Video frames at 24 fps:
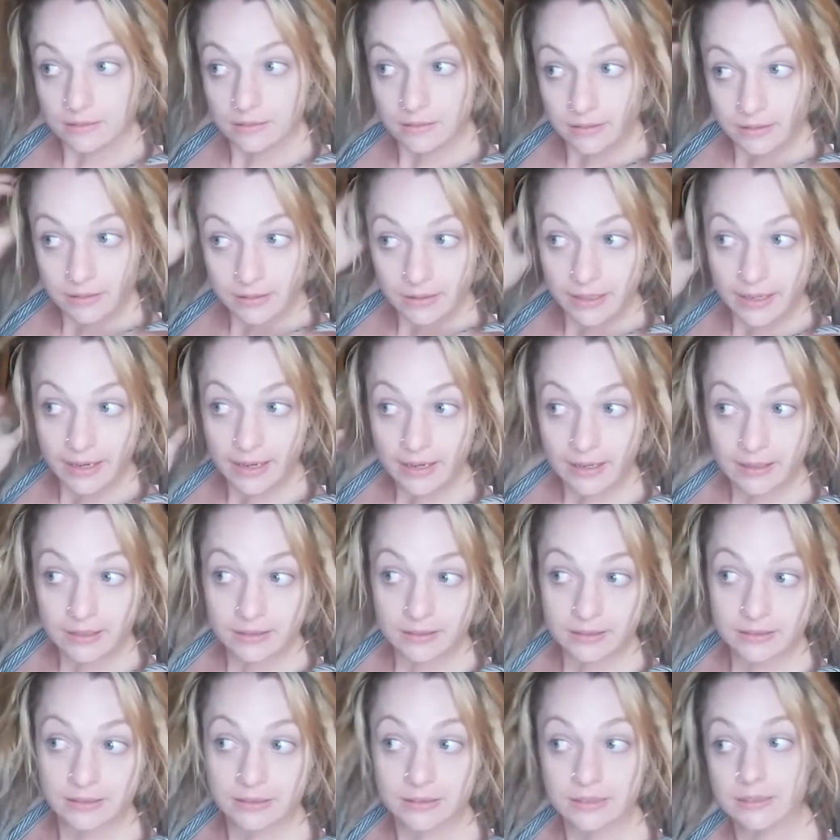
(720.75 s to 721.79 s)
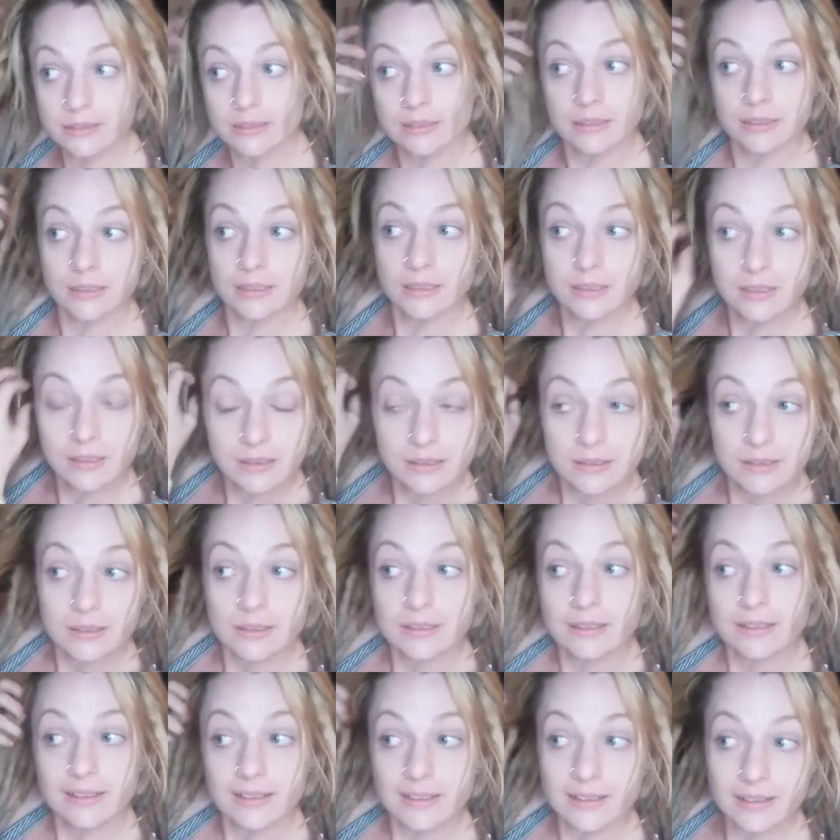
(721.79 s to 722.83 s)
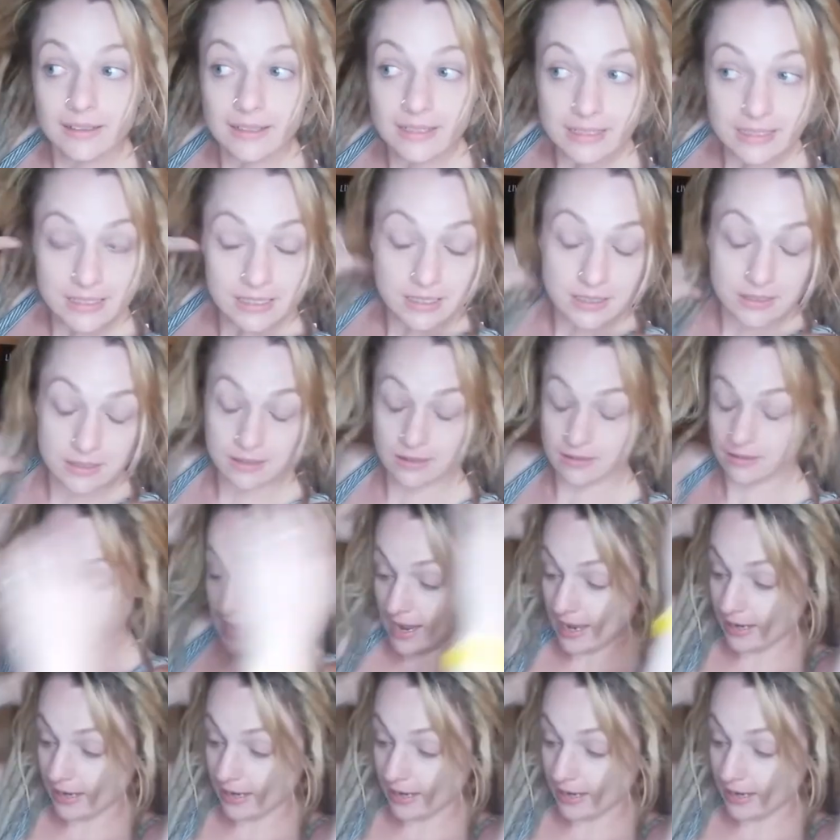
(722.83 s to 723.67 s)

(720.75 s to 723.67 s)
yeah, it's